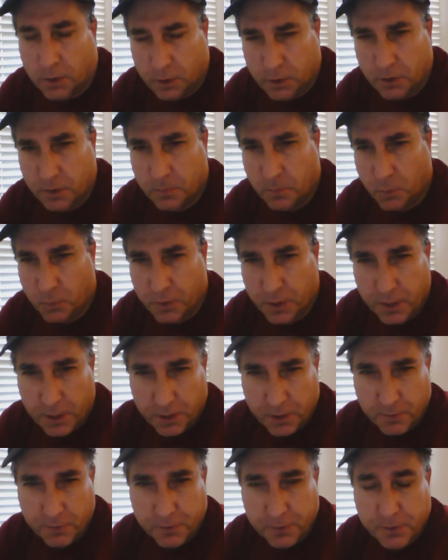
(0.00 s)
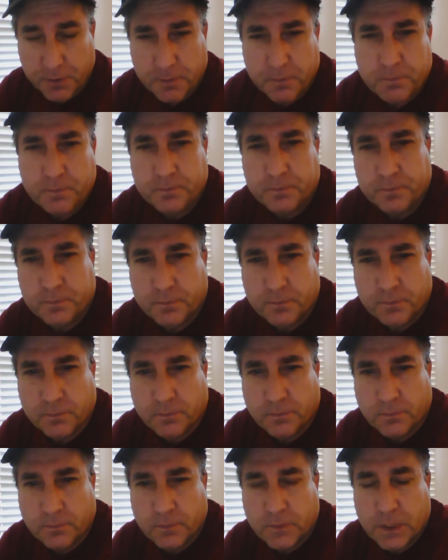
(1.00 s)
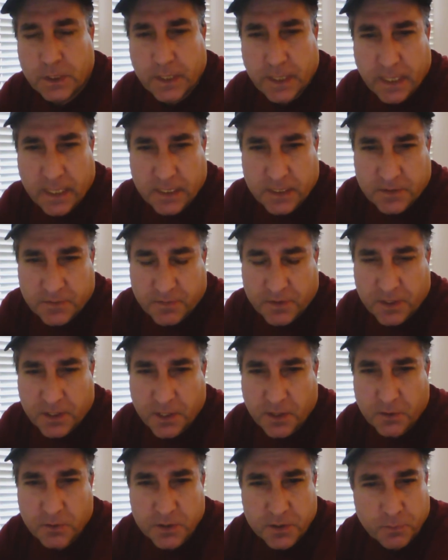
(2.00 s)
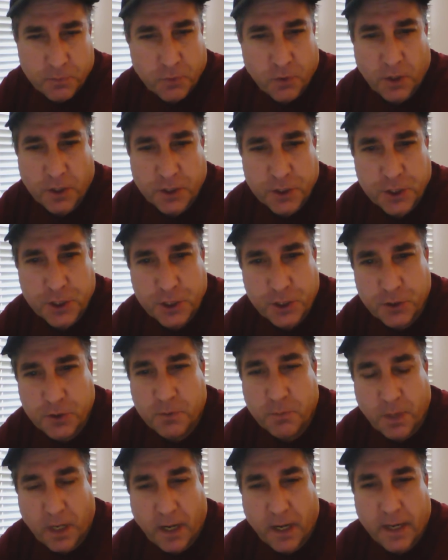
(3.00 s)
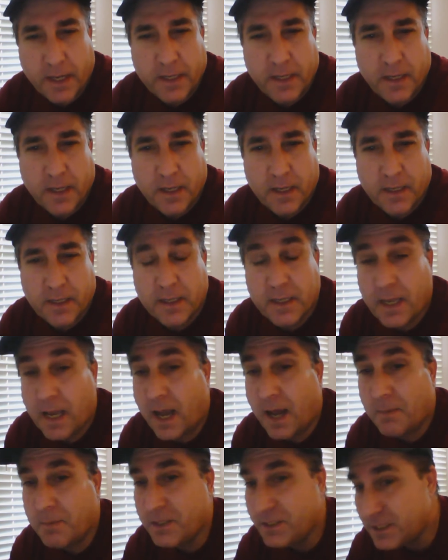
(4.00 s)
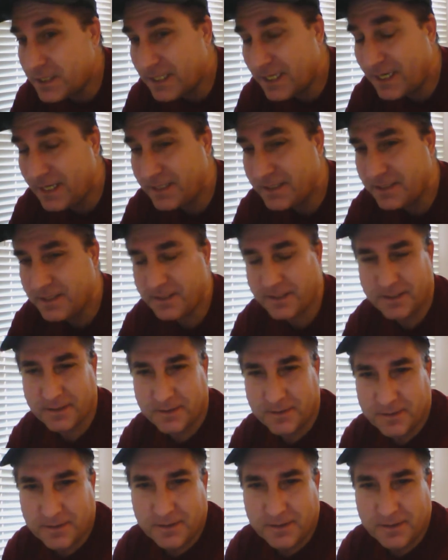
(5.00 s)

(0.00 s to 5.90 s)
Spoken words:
Good morning, YouTube. Today's video is brought to you by common sense.